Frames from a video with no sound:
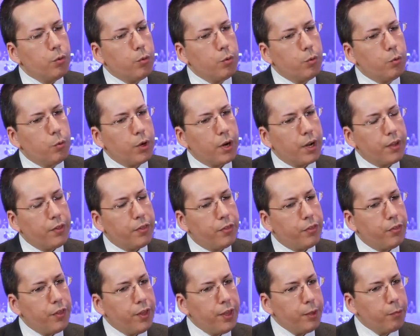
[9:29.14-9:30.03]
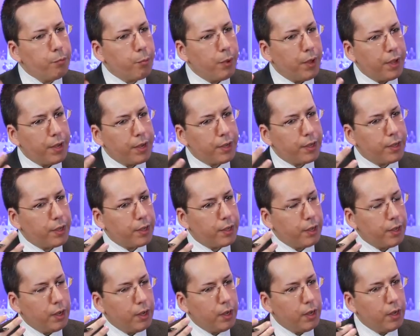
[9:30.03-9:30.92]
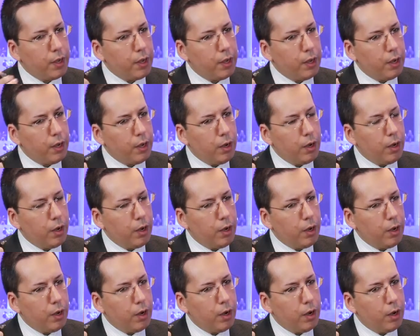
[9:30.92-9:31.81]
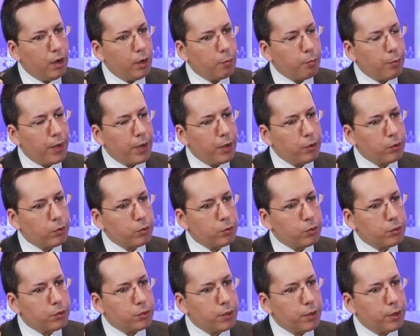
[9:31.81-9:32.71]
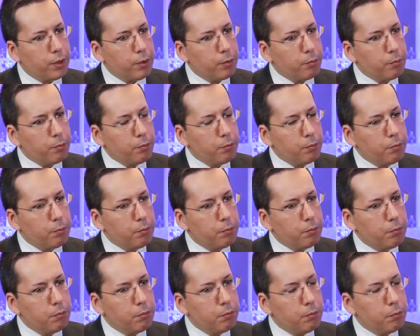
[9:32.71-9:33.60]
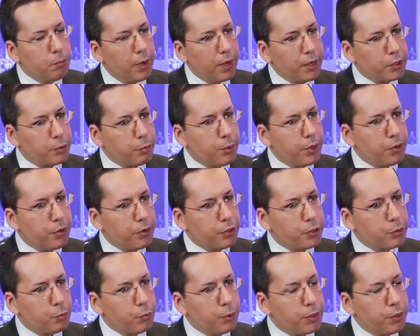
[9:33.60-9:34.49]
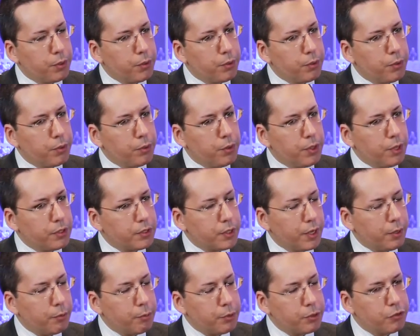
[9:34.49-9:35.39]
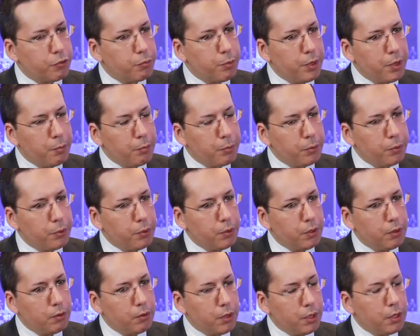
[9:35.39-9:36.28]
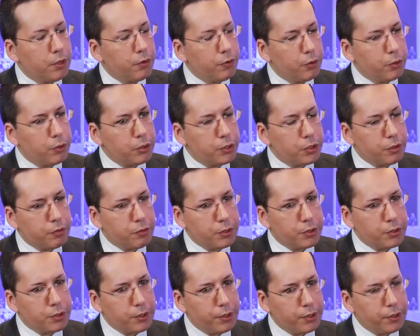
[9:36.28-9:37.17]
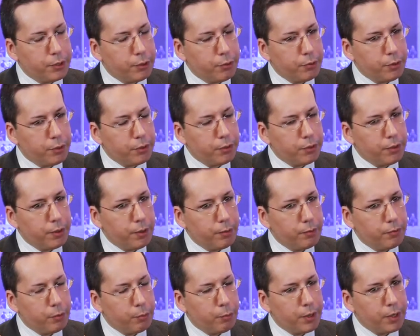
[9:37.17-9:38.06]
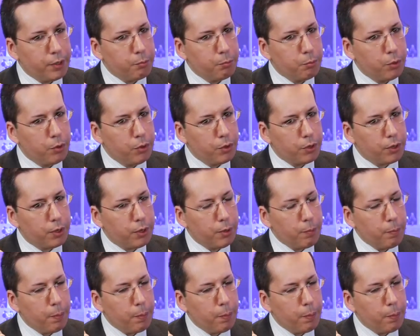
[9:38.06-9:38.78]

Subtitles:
When I think back about my experience with these hundreds of people in the Foreign Service I interviewed for my book,